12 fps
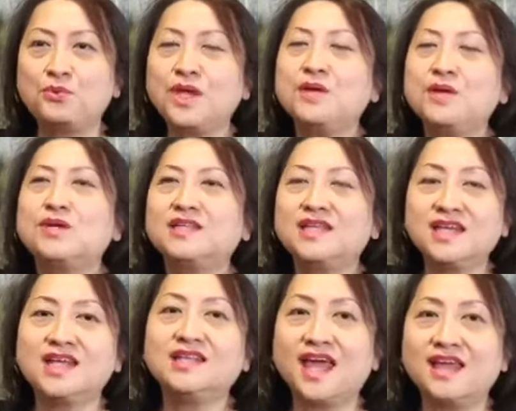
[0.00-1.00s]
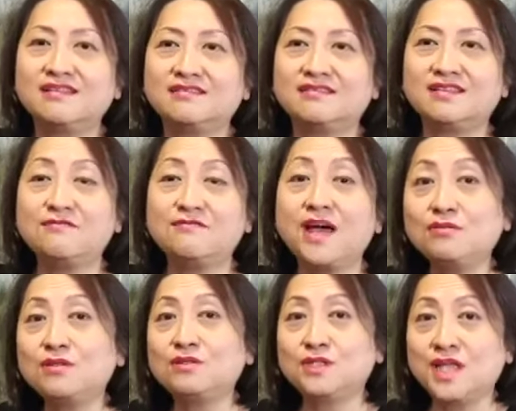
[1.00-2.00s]
We were thinking that if
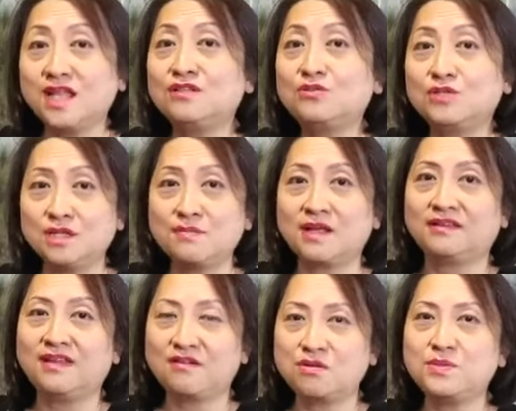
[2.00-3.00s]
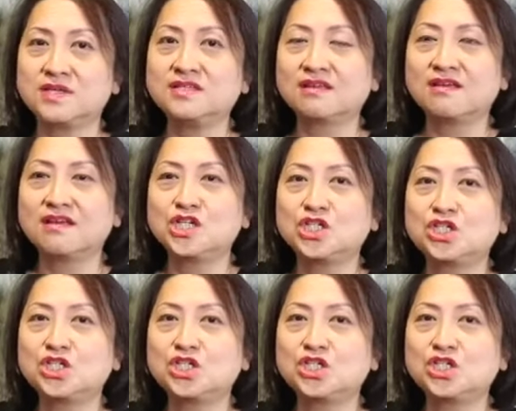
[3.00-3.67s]
I were to send her to see my therapist,